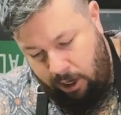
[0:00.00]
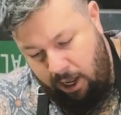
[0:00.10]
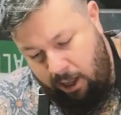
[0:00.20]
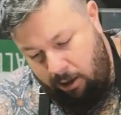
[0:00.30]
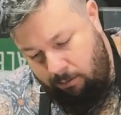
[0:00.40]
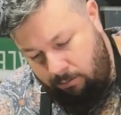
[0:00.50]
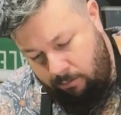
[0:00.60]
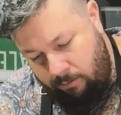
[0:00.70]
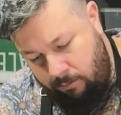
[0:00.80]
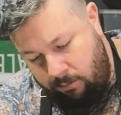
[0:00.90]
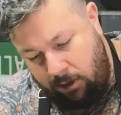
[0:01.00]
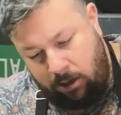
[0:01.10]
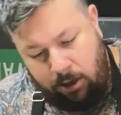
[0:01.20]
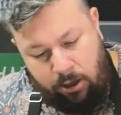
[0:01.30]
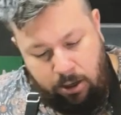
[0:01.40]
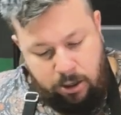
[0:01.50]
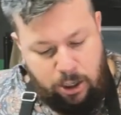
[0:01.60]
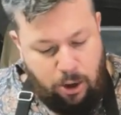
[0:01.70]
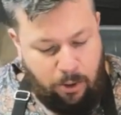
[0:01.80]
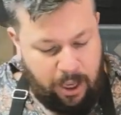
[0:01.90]
Yeah. You
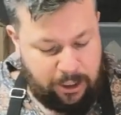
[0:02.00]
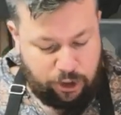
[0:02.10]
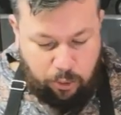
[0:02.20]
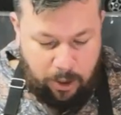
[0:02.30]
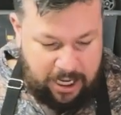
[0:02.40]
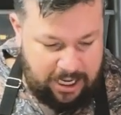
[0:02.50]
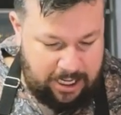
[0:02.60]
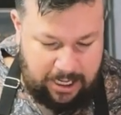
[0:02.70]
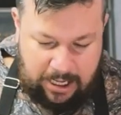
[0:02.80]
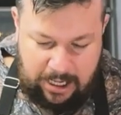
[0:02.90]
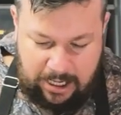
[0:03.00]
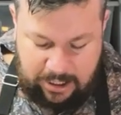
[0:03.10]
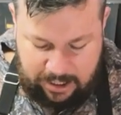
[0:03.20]
know what, I can tweeze